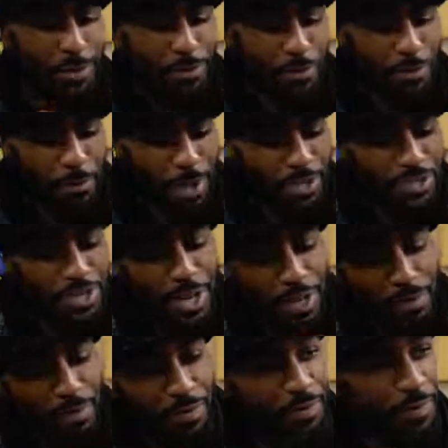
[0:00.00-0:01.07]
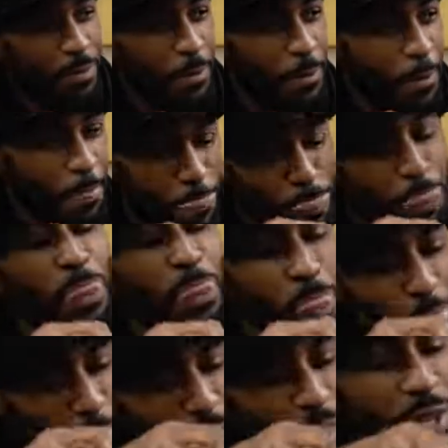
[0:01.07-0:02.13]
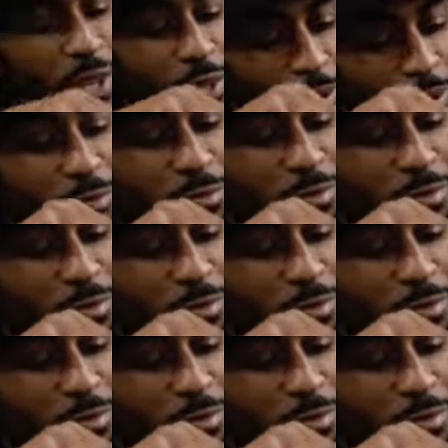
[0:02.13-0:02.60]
it's a thing. It's a thing. You know what I'm